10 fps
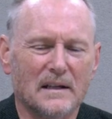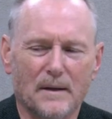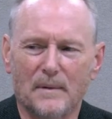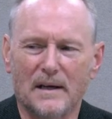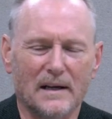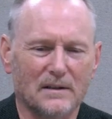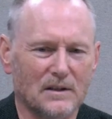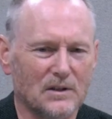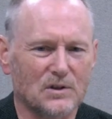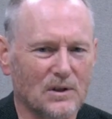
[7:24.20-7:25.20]
coming out to
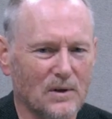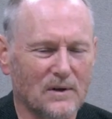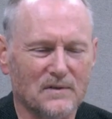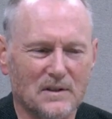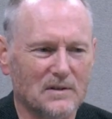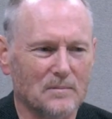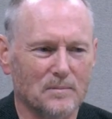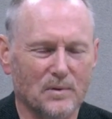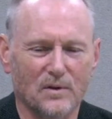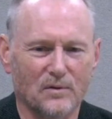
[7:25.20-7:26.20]
this show, I've seen some
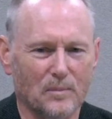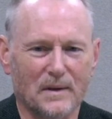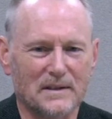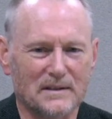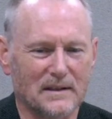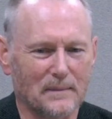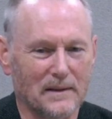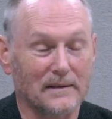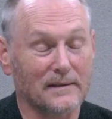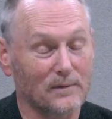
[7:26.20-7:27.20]
beautiful places. I'm
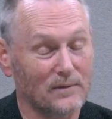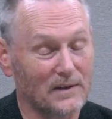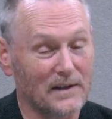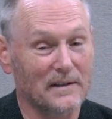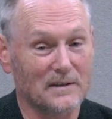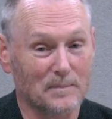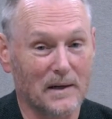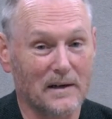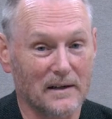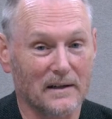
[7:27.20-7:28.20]
like, they were very
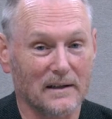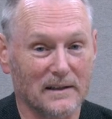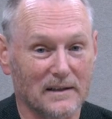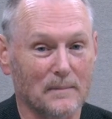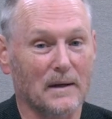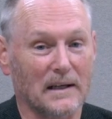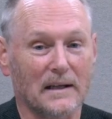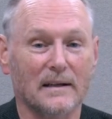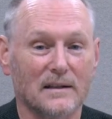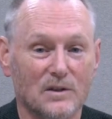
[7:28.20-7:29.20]
inspiring. I'd like to come back
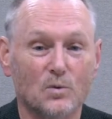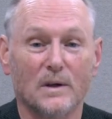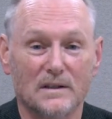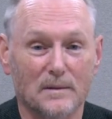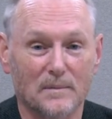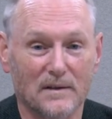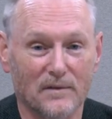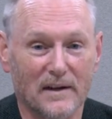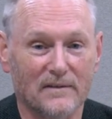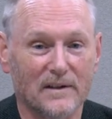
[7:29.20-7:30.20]
to Sway sometime
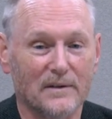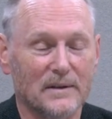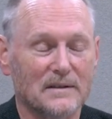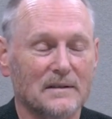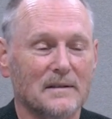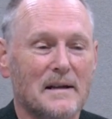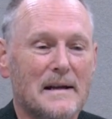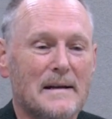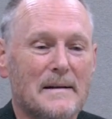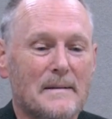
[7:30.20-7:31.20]
for that very reason.
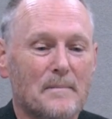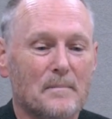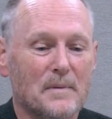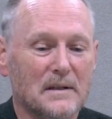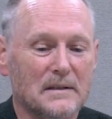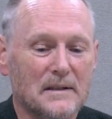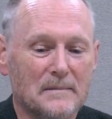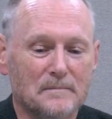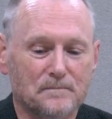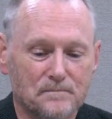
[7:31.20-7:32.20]
But
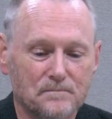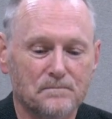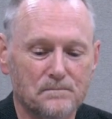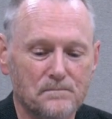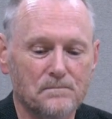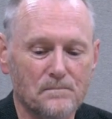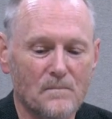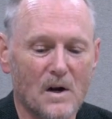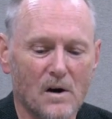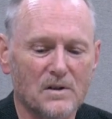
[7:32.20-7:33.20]

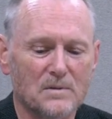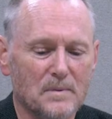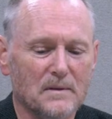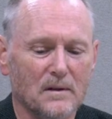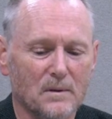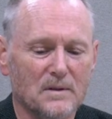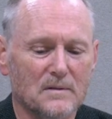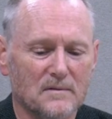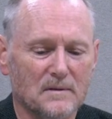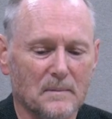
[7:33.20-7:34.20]
art's been
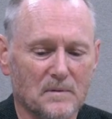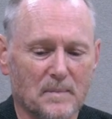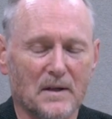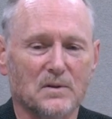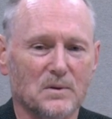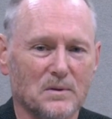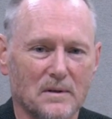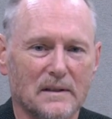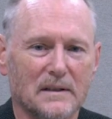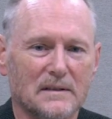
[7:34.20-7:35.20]
always something special.
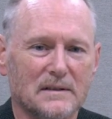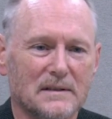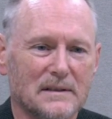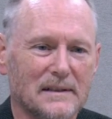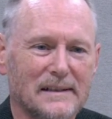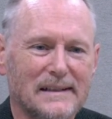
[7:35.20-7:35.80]
It's